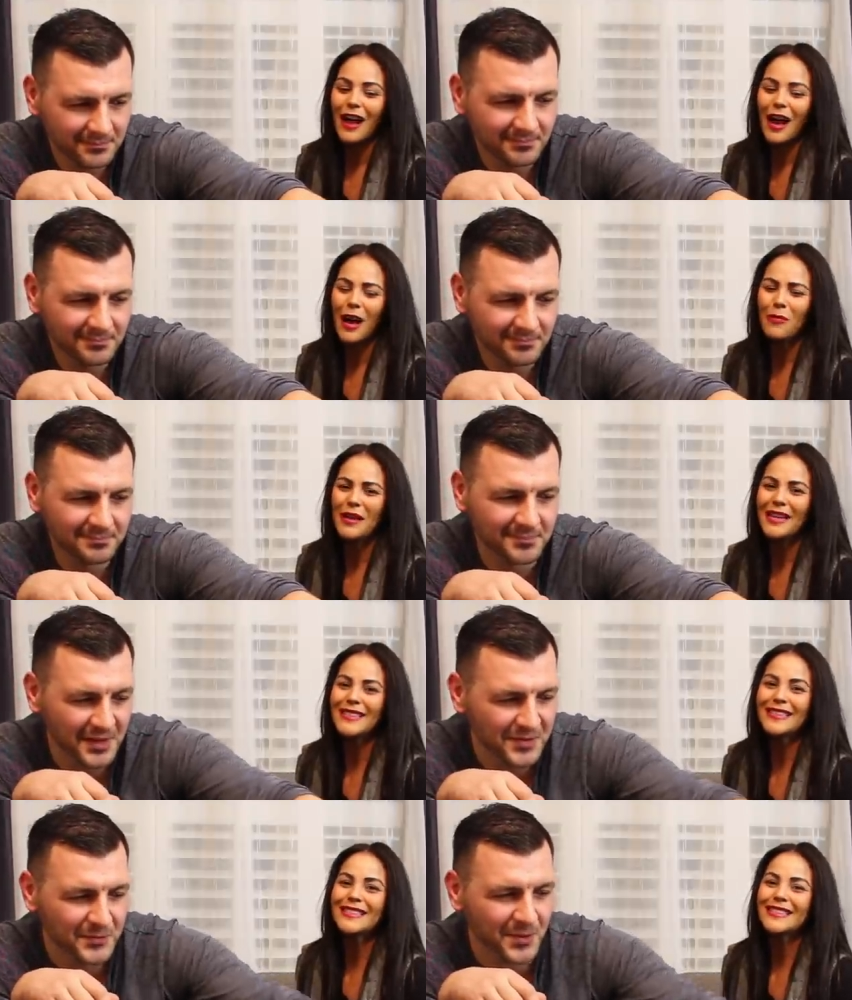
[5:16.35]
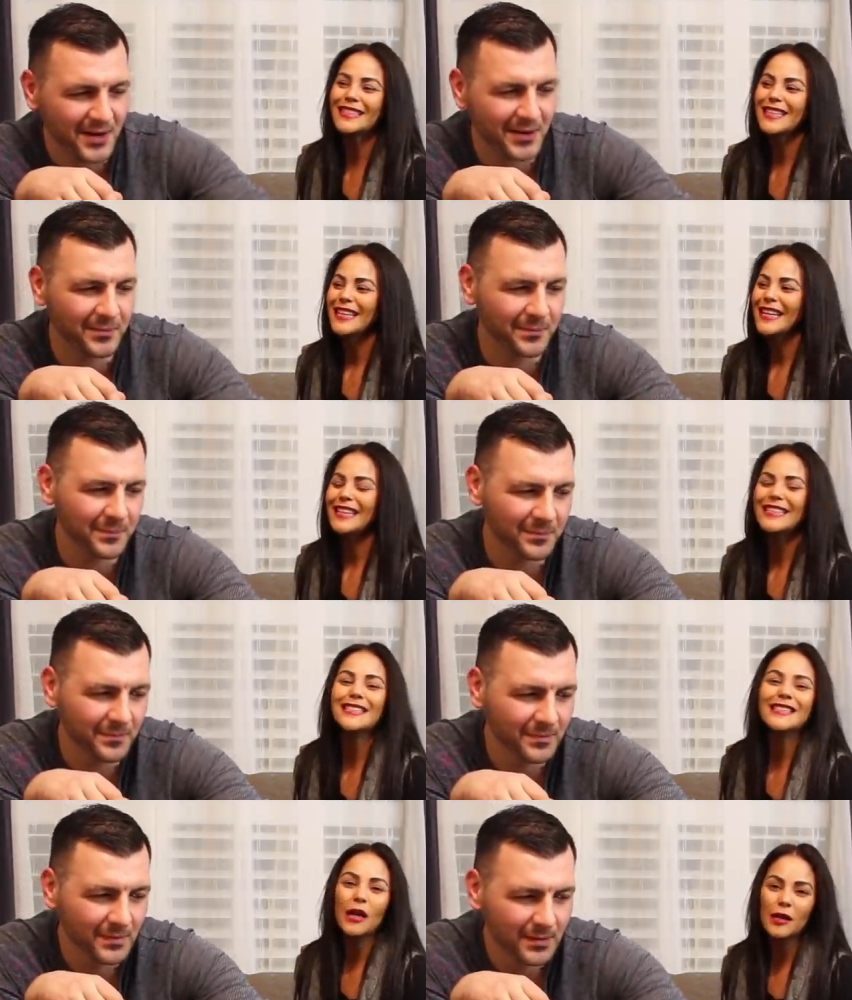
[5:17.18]
Speaker 1: Um, it That's right.
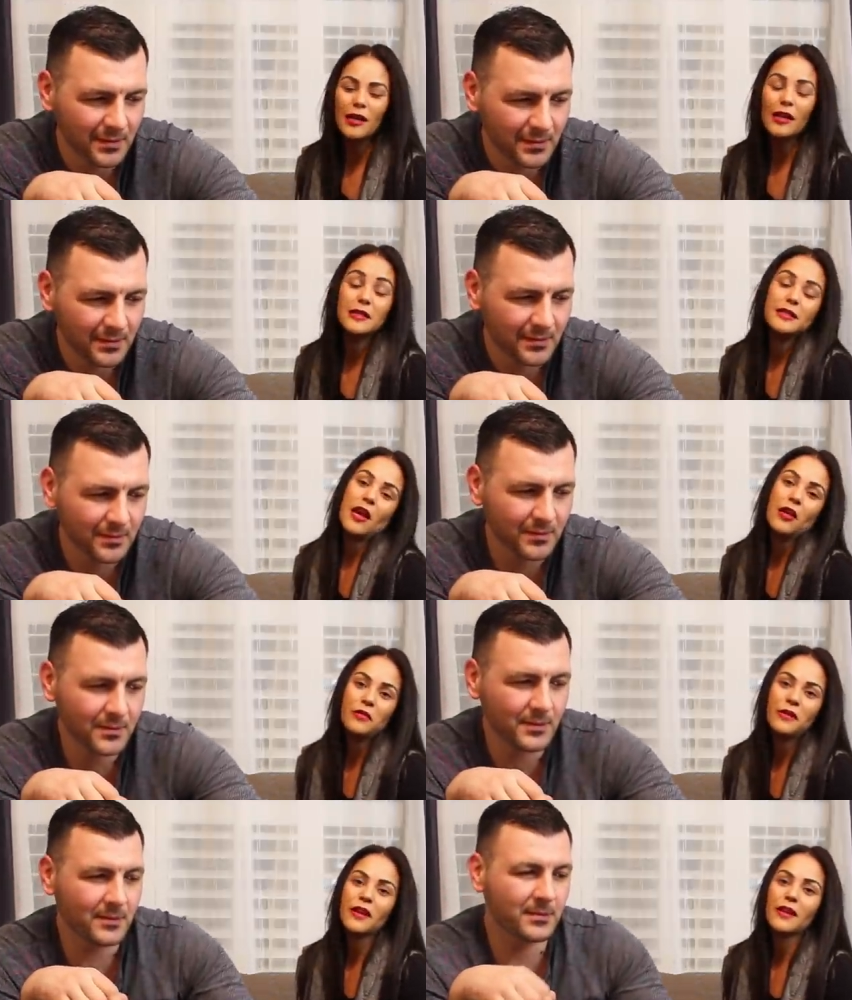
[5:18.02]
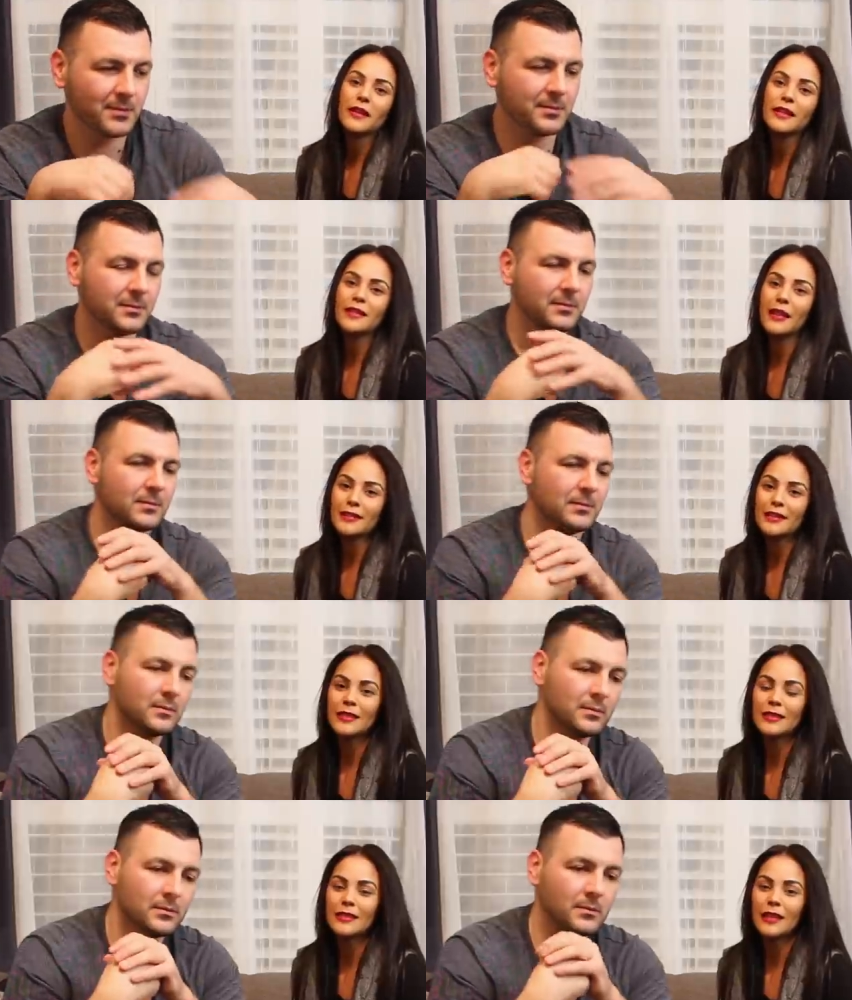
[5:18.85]
It, does. it definitely
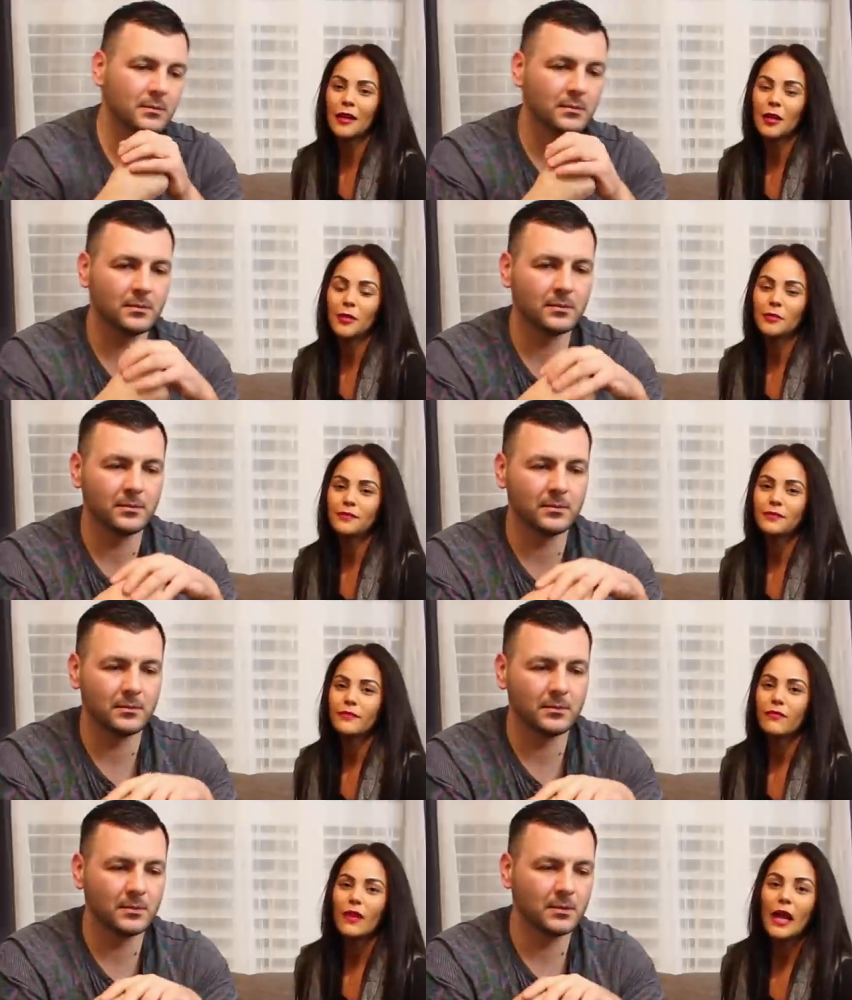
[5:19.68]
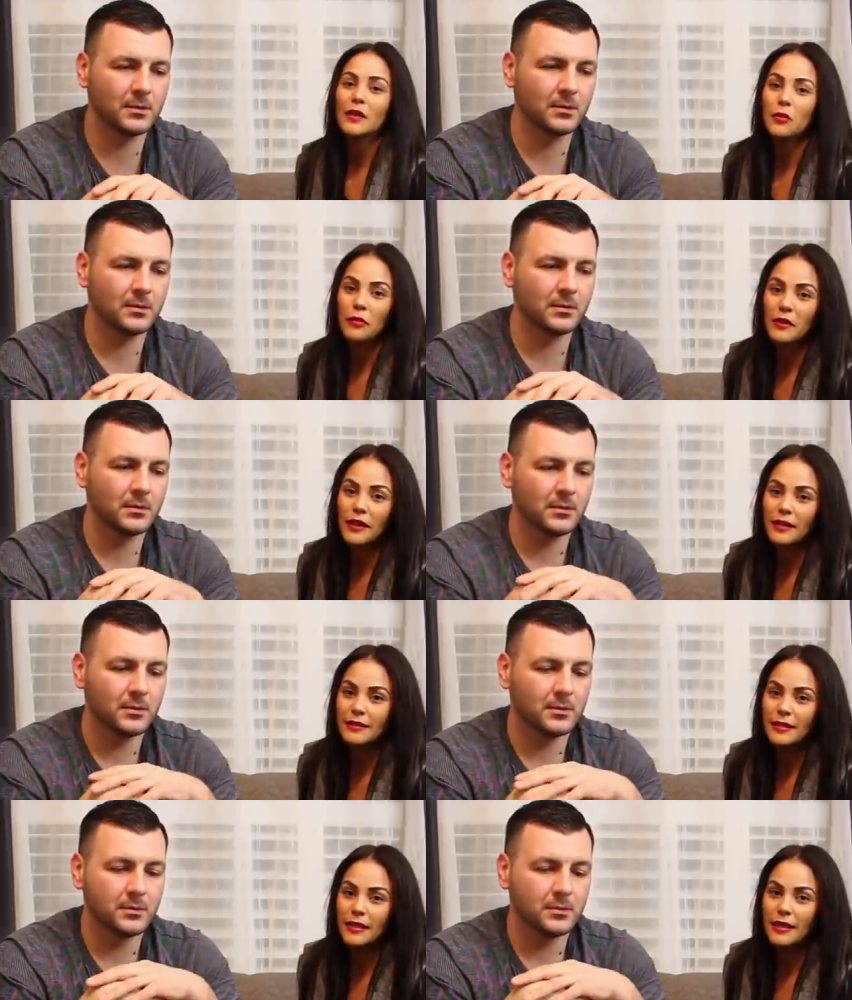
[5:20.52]
doesn't um, I don't think
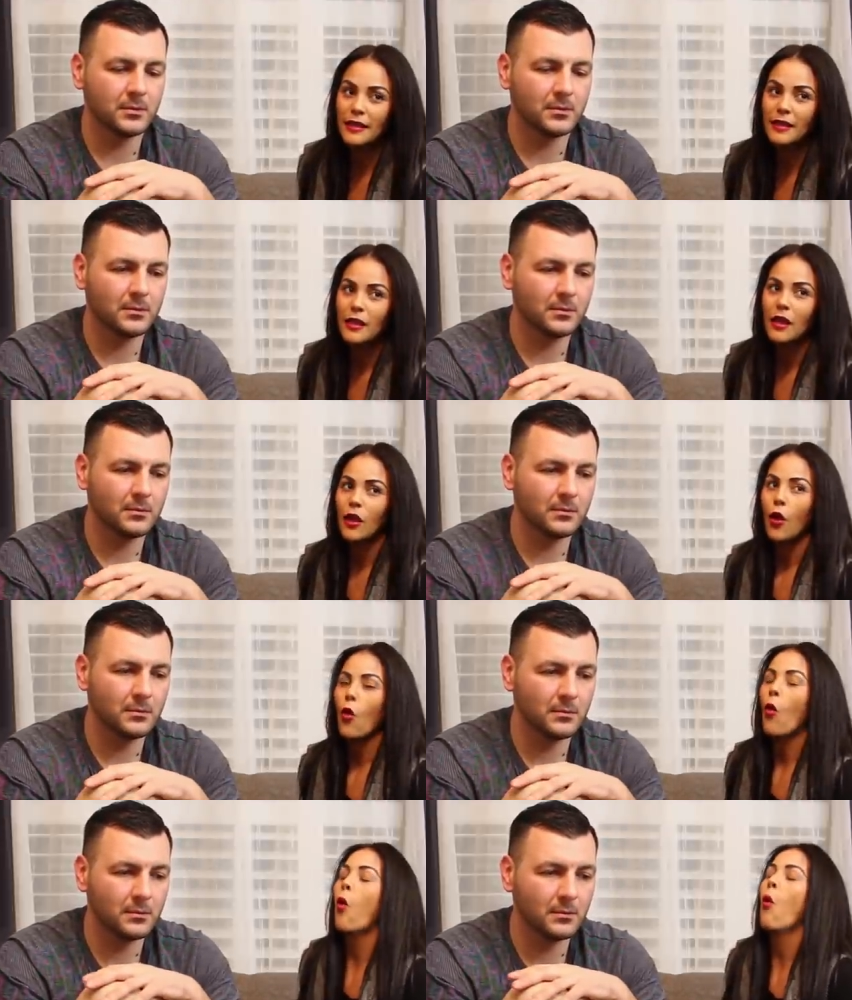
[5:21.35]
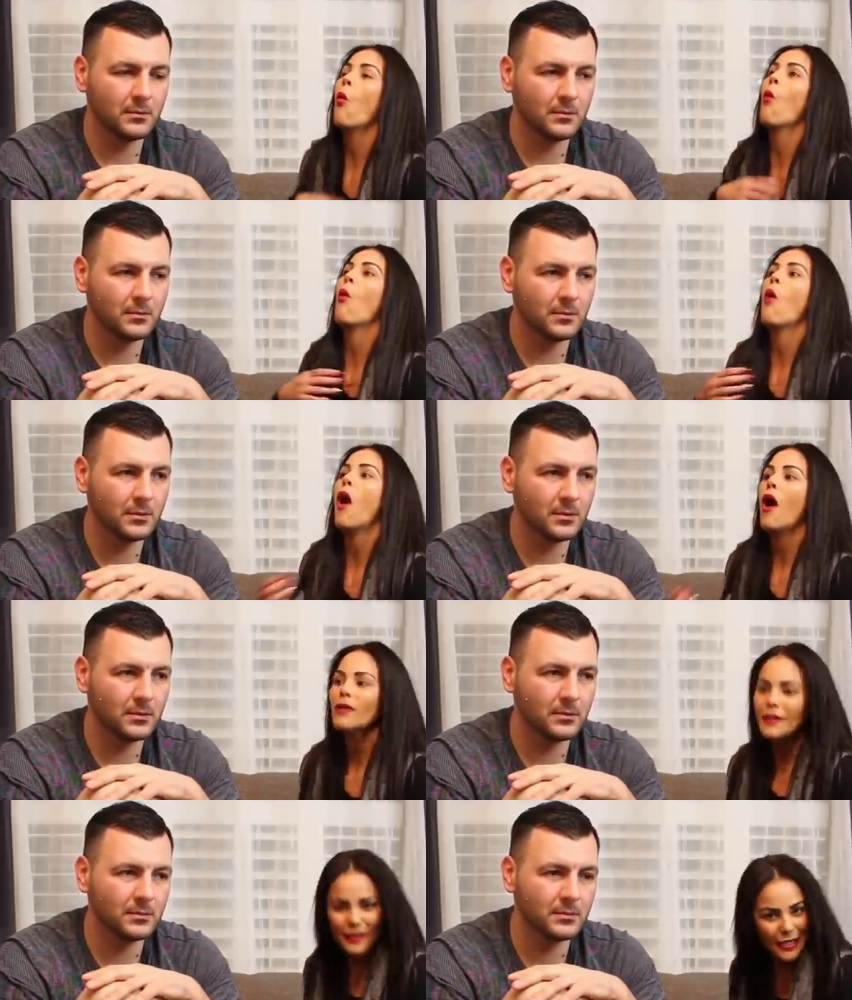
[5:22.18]
it's a
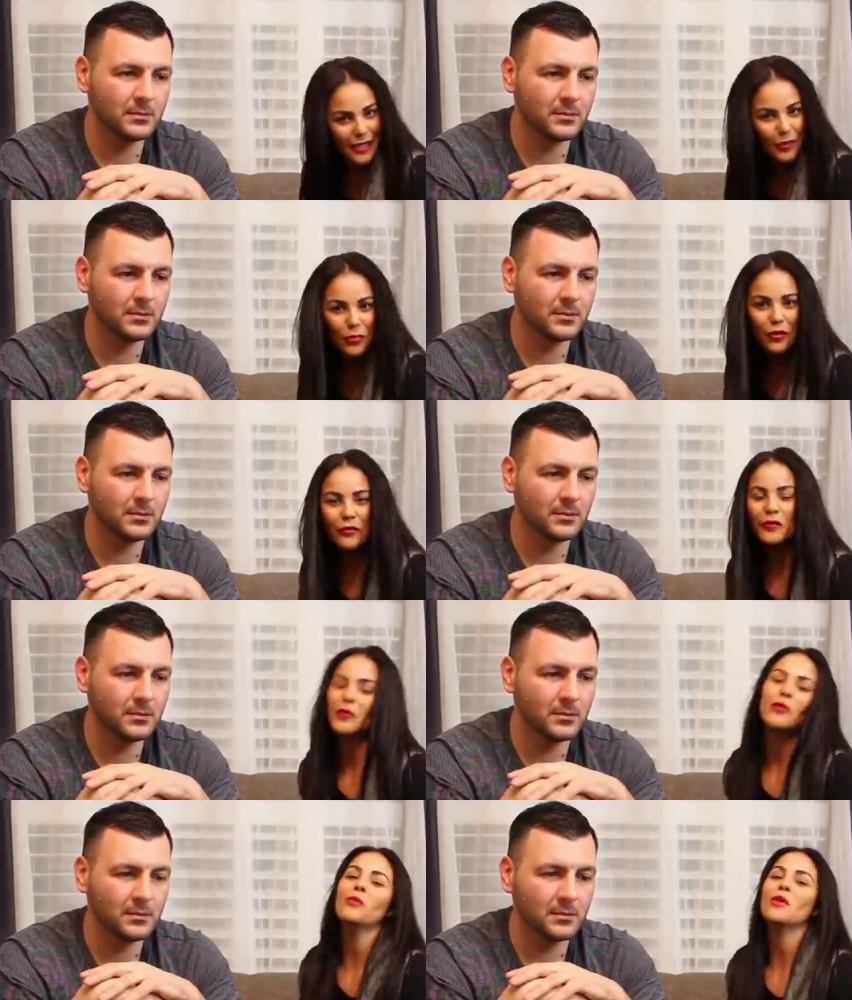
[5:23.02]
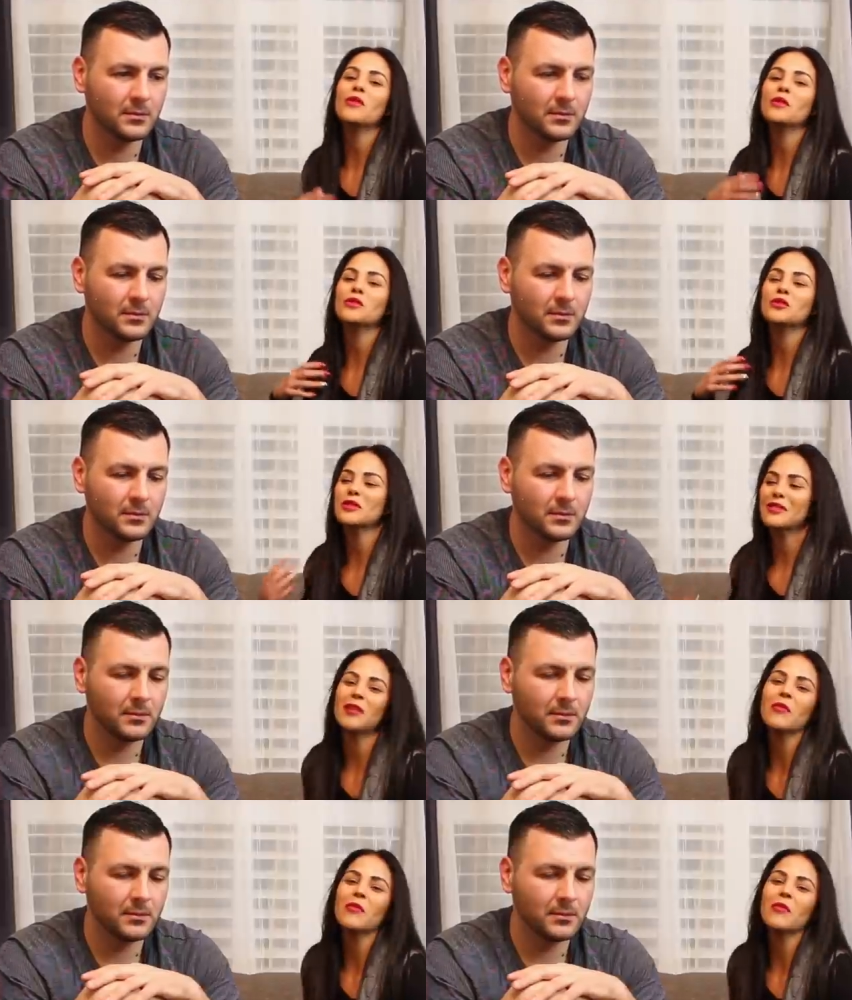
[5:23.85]
quality perfume, but there's just